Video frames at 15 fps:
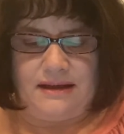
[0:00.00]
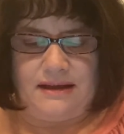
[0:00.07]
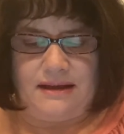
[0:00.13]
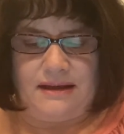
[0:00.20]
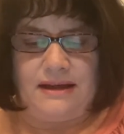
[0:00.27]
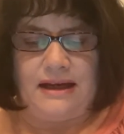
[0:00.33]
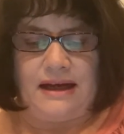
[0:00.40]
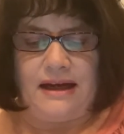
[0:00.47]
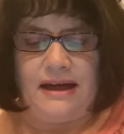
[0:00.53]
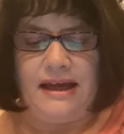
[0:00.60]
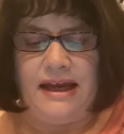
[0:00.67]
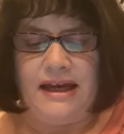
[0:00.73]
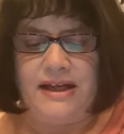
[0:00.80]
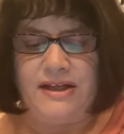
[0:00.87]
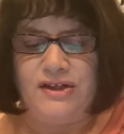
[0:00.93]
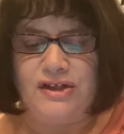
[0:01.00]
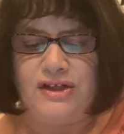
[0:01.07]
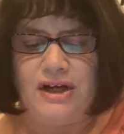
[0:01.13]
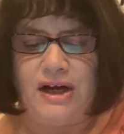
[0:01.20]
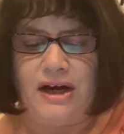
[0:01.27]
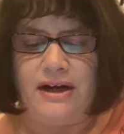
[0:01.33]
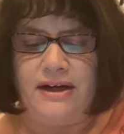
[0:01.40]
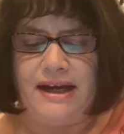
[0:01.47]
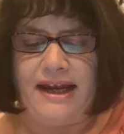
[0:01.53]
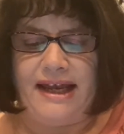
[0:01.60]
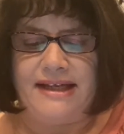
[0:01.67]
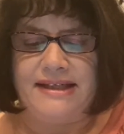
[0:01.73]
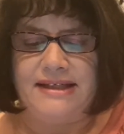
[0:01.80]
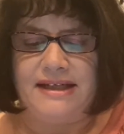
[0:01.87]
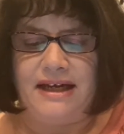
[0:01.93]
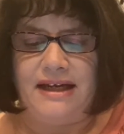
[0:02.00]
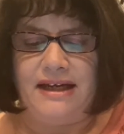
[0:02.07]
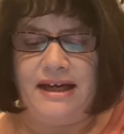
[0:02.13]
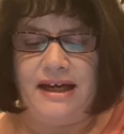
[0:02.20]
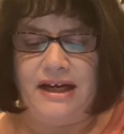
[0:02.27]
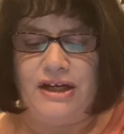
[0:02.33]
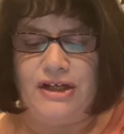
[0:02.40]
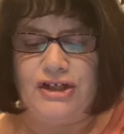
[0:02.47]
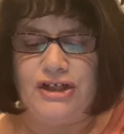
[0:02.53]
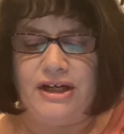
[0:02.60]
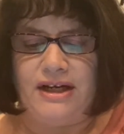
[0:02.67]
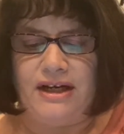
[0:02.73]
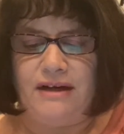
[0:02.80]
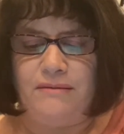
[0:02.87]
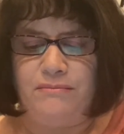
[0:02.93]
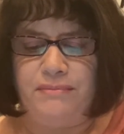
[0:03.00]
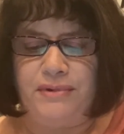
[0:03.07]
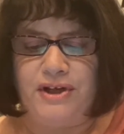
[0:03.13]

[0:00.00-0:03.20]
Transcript: hands to heart anti-aging